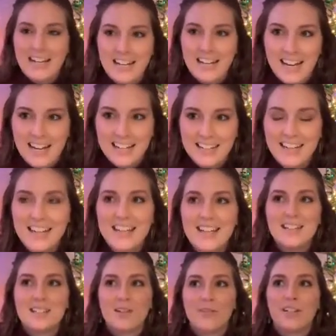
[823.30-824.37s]
it in.
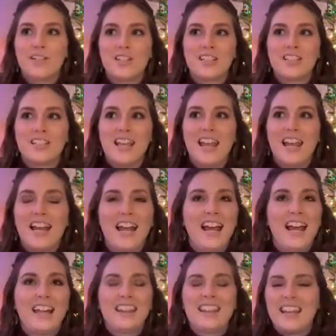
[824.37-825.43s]
So it's just
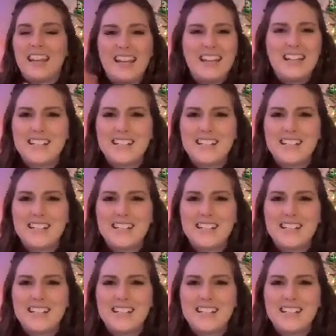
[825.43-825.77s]
he